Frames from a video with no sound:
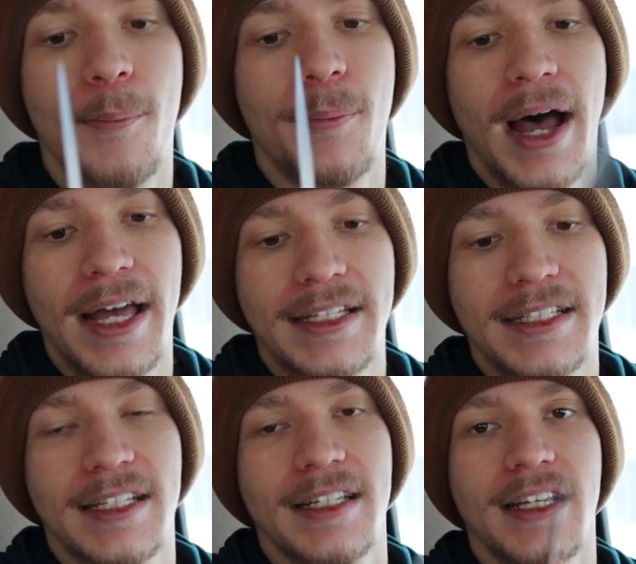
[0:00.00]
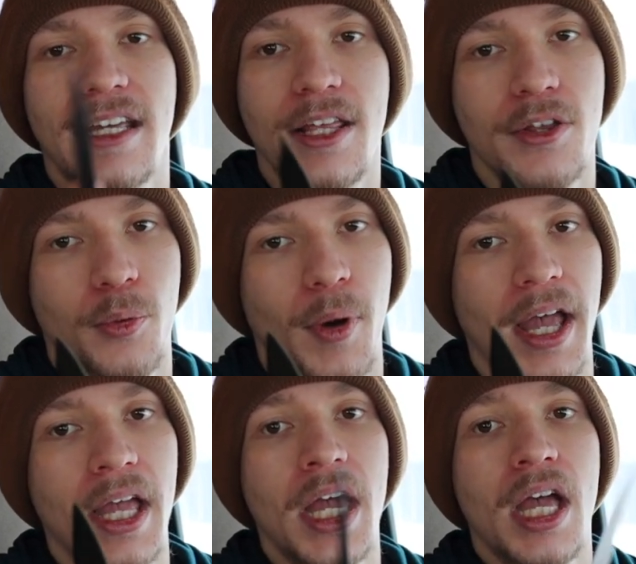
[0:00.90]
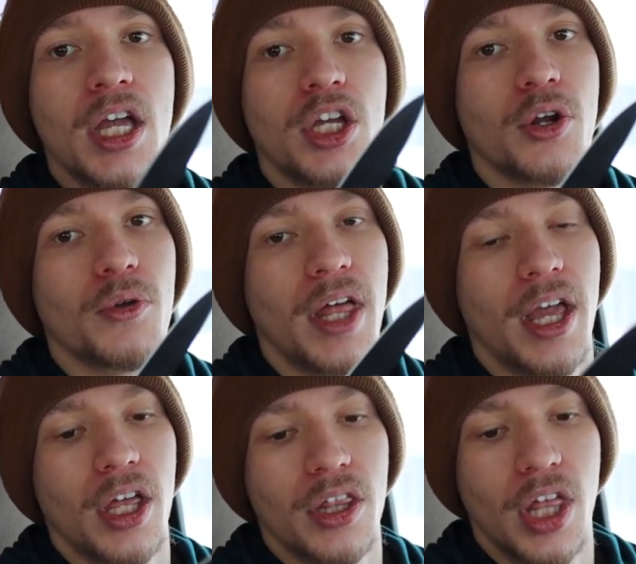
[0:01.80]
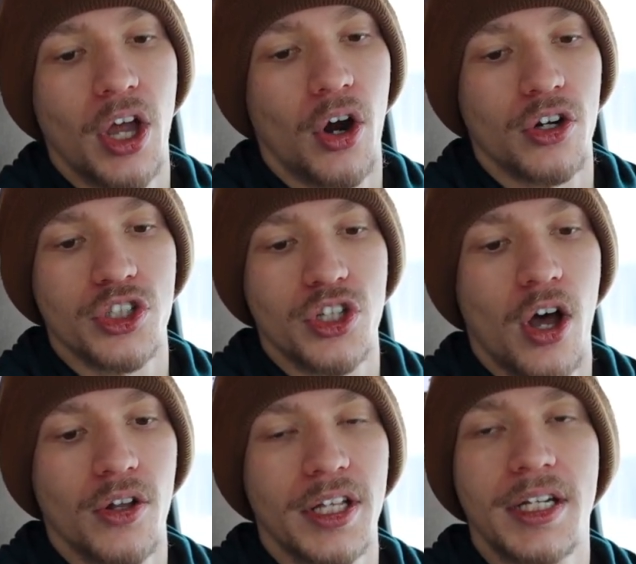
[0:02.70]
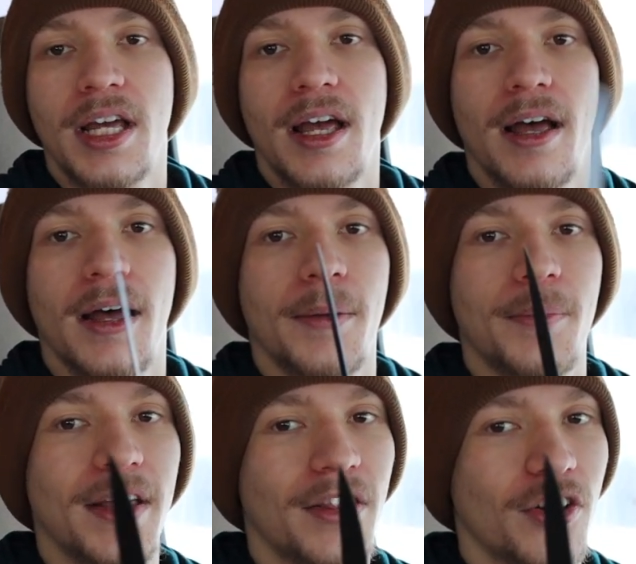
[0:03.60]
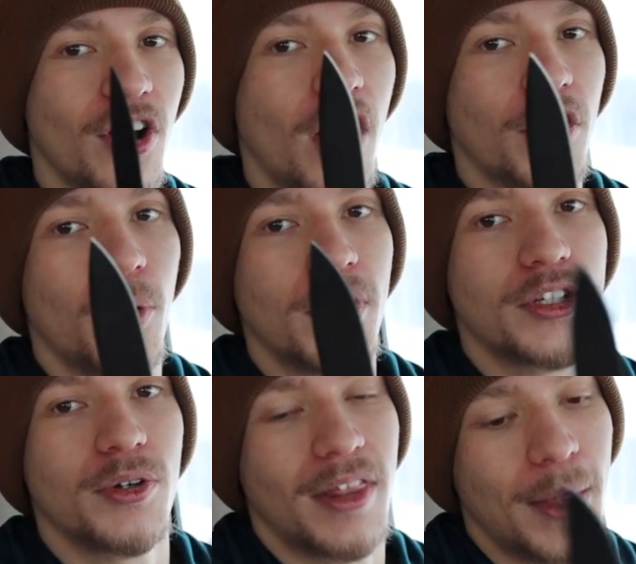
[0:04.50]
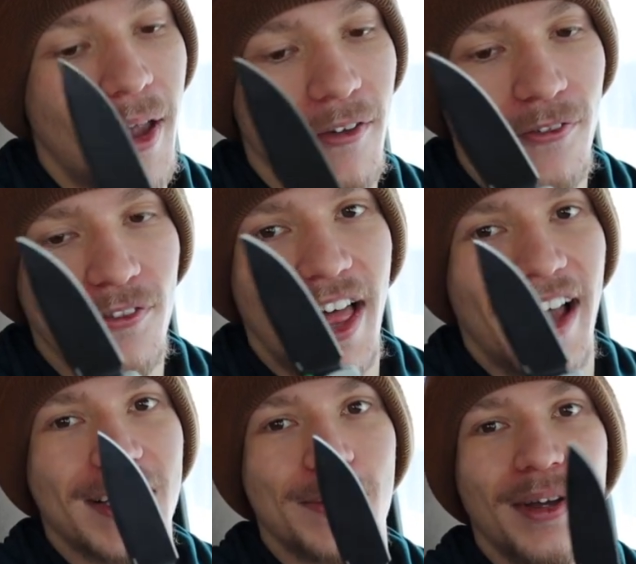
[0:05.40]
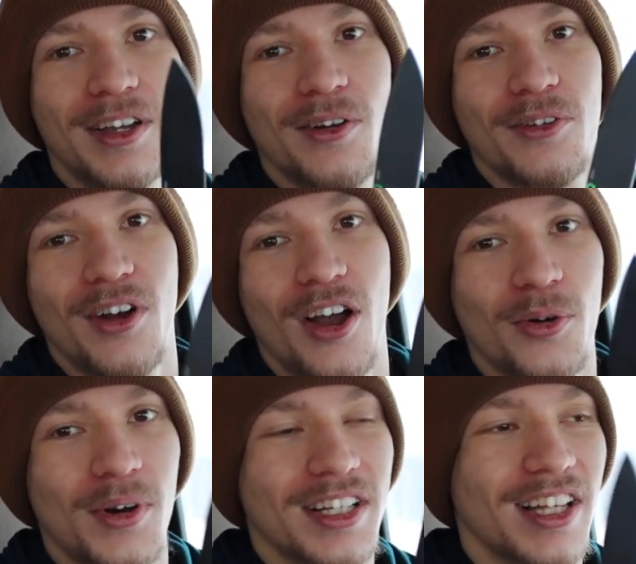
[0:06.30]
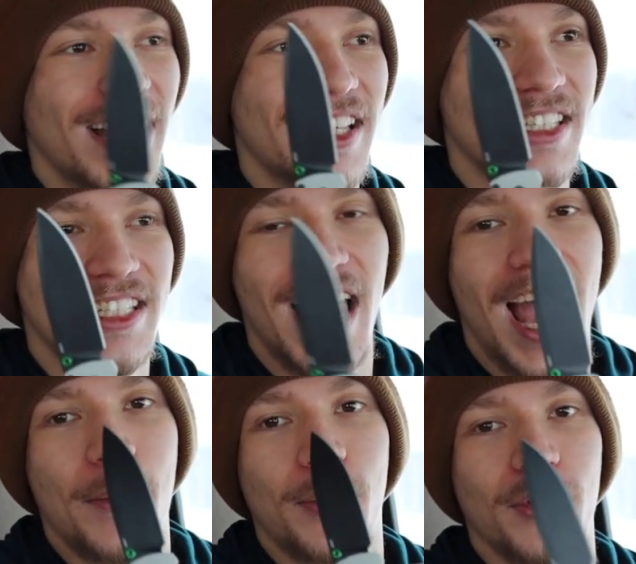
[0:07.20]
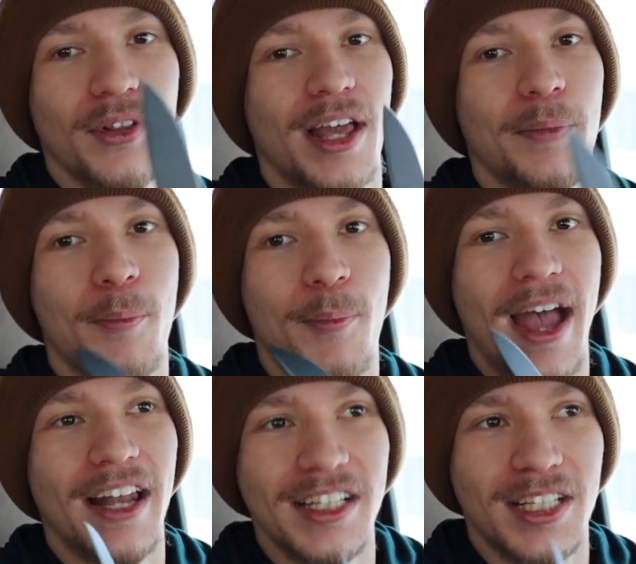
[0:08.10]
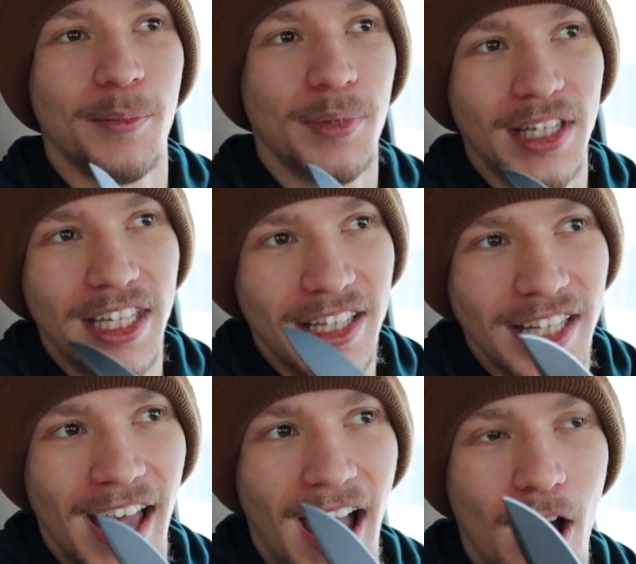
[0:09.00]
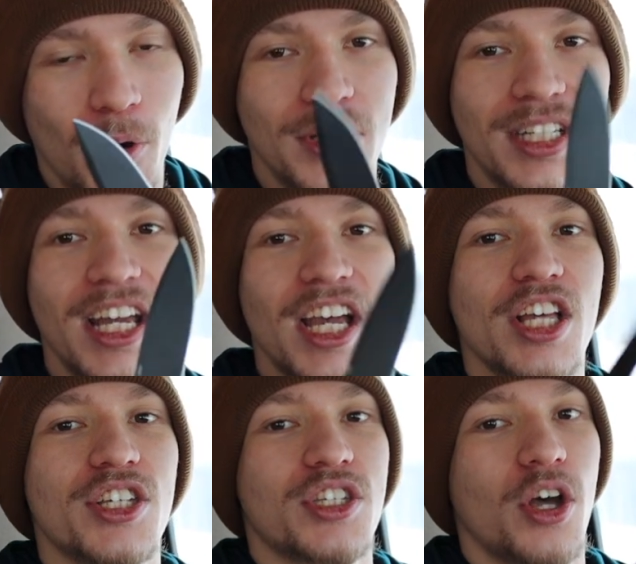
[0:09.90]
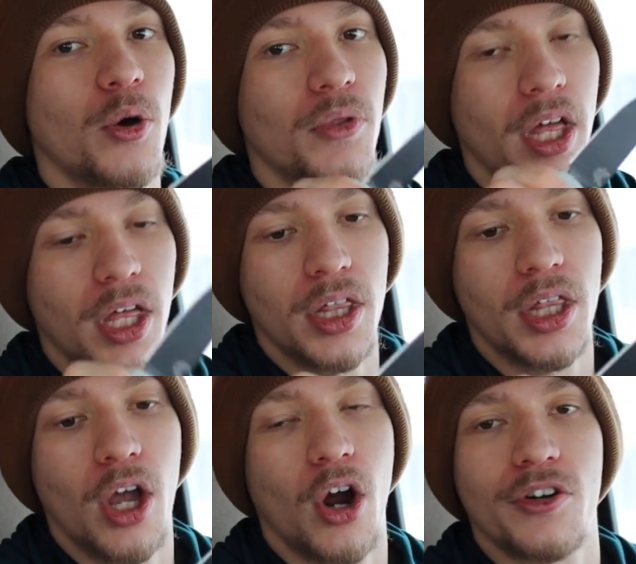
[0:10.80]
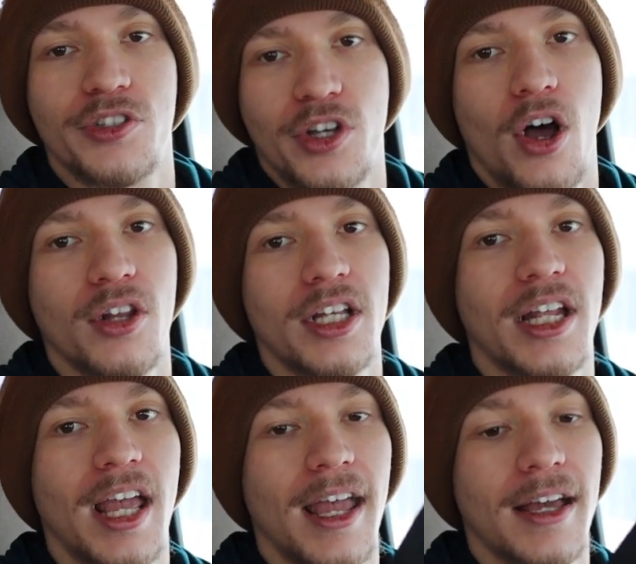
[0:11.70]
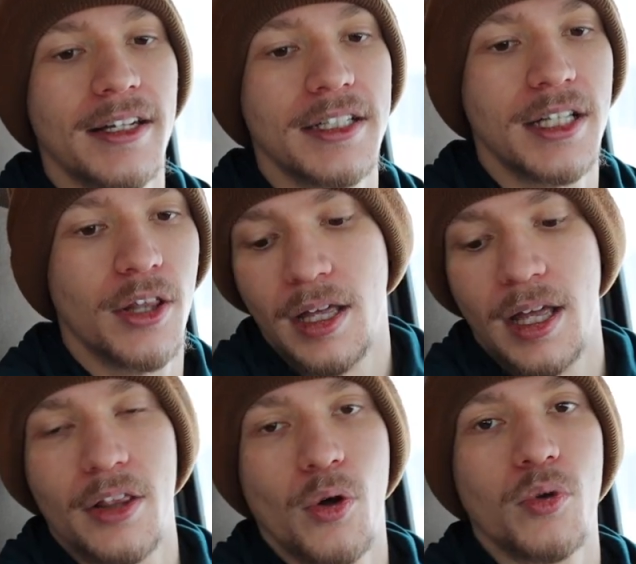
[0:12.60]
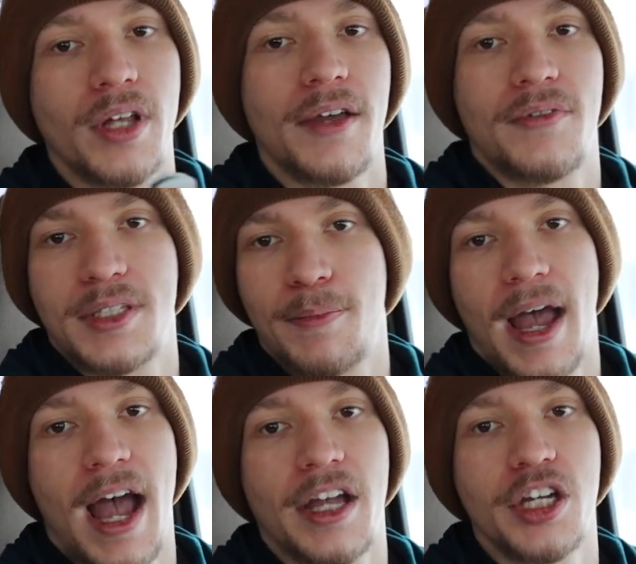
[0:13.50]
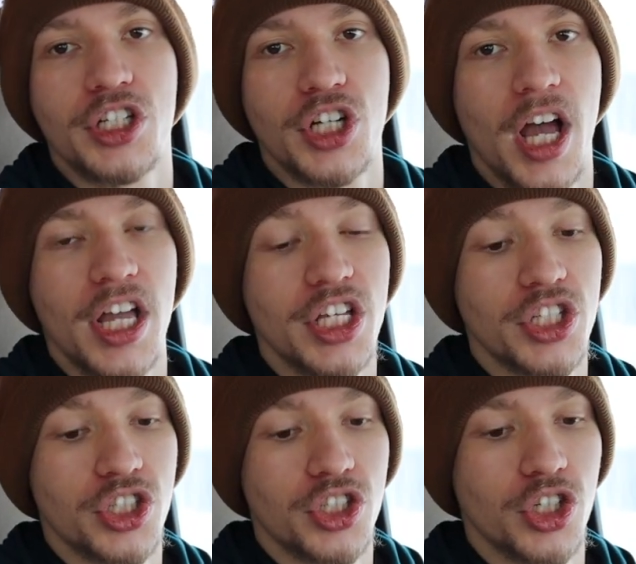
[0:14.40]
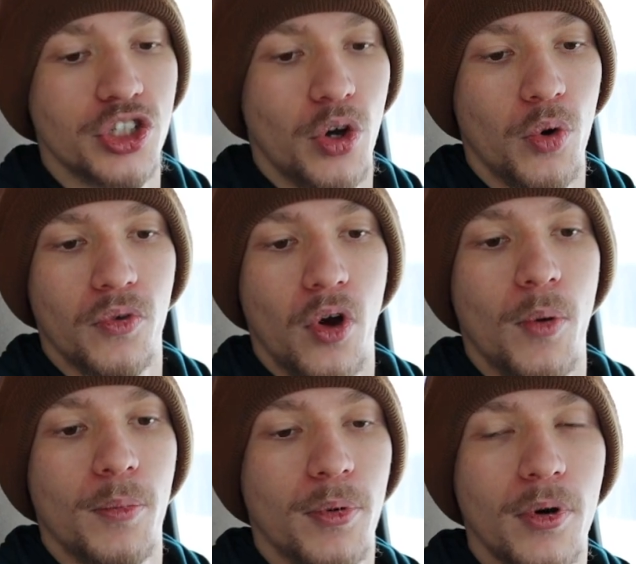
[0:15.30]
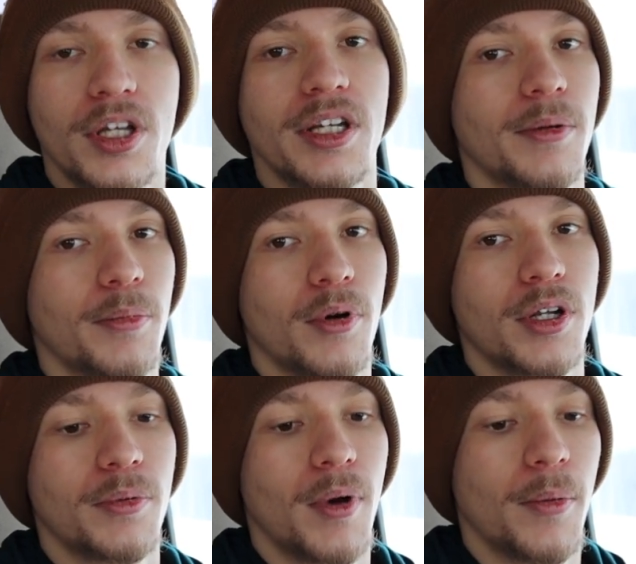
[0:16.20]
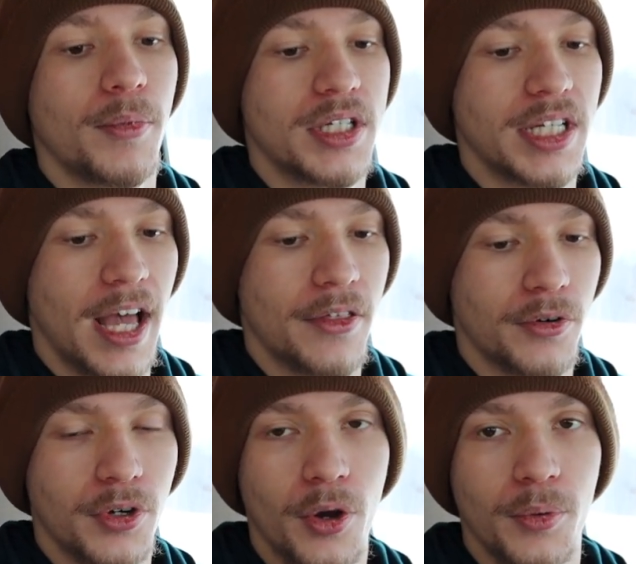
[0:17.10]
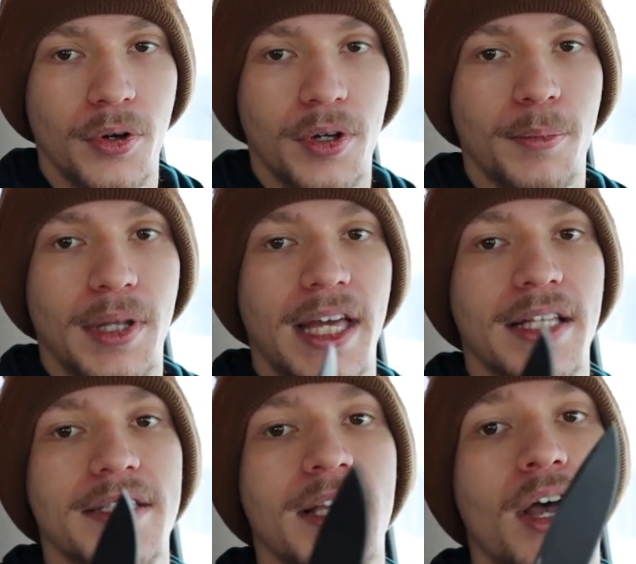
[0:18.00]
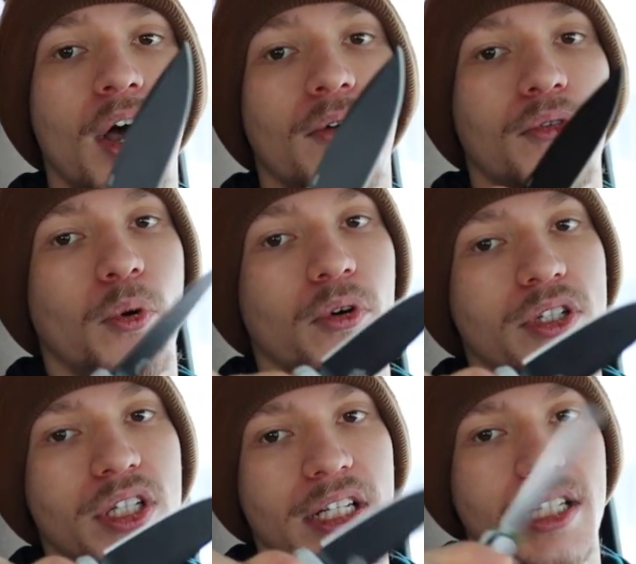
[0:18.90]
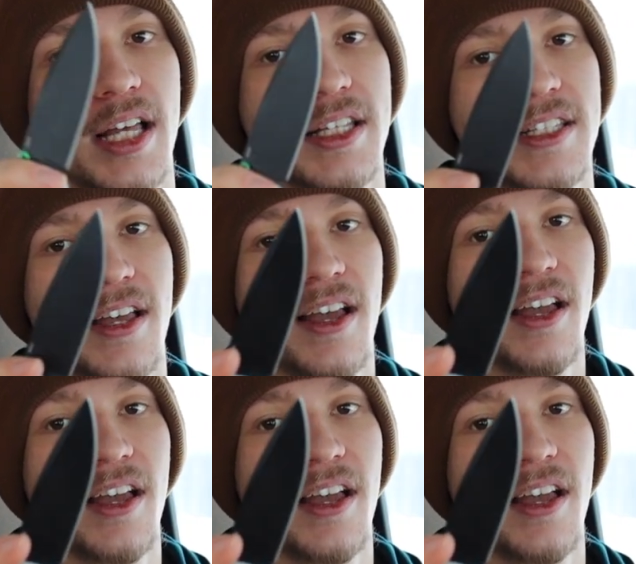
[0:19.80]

But either way, you know, they, they are solid. Um, and they're not going to. They may flex, but you know they're not going to like snap or like bend completely out. So they they are solid, and and the whole knife as a package uh, is just overall pretty pretty well put together no real complaints of course it does